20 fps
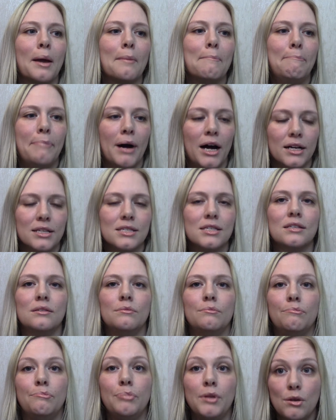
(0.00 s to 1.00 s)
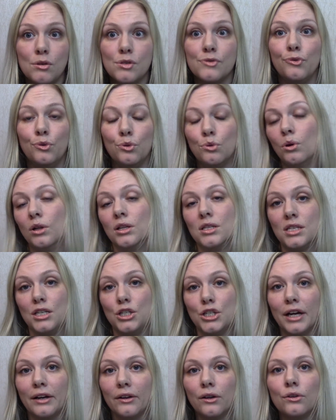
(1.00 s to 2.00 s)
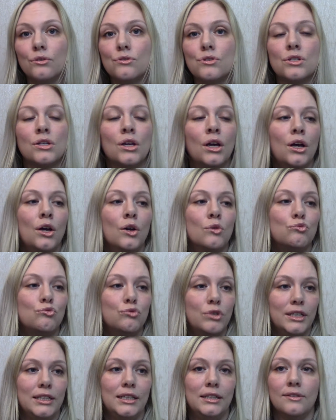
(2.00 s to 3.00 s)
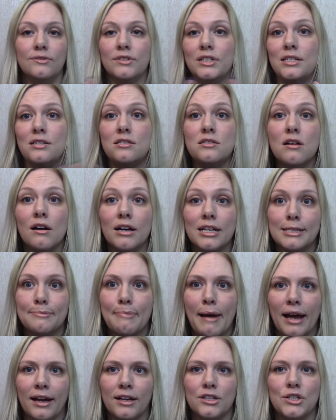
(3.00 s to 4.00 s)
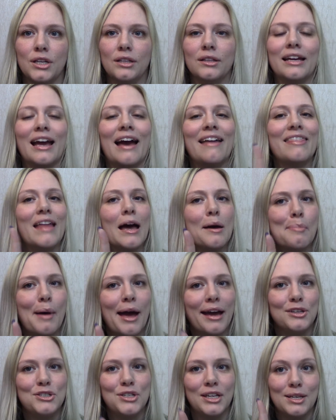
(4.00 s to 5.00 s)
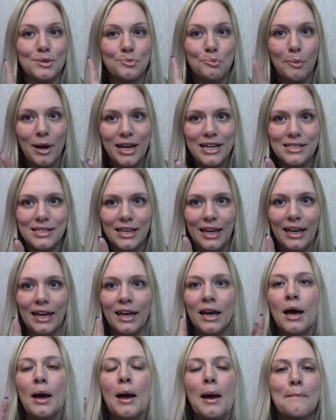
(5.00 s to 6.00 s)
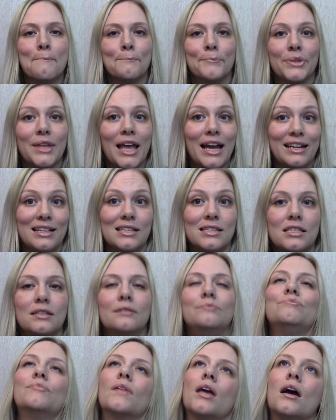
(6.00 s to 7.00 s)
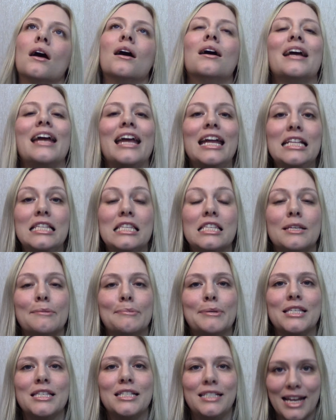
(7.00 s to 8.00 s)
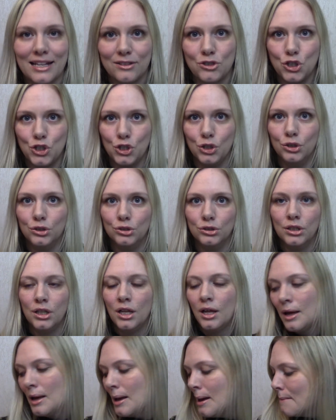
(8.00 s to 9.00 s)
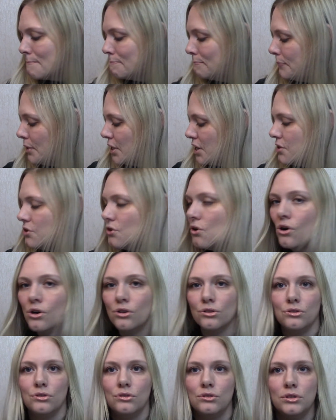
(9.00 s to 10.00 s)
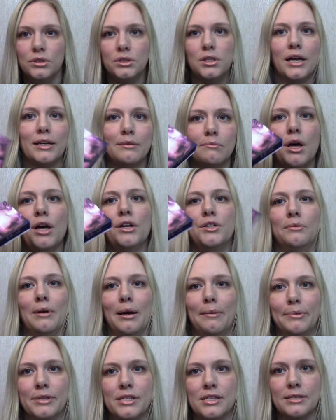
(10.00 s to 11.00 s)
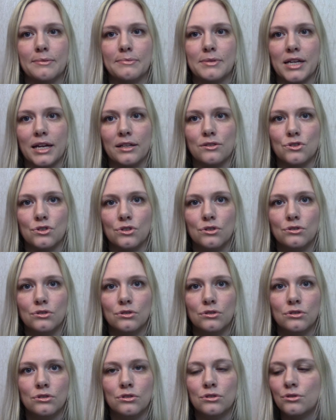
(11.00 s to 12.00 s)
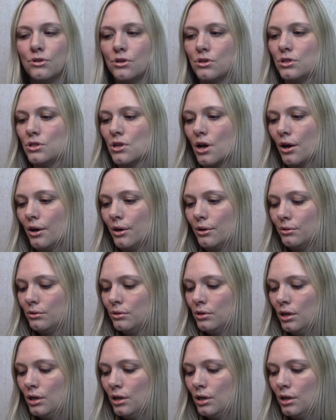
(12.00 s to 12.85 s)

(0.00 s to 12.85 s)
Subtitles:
But beautiful quality shadows, really lovely, nice packaging. Like, and that packaging is weighty, and it's substantial, but not like Murder Weapon substantial. So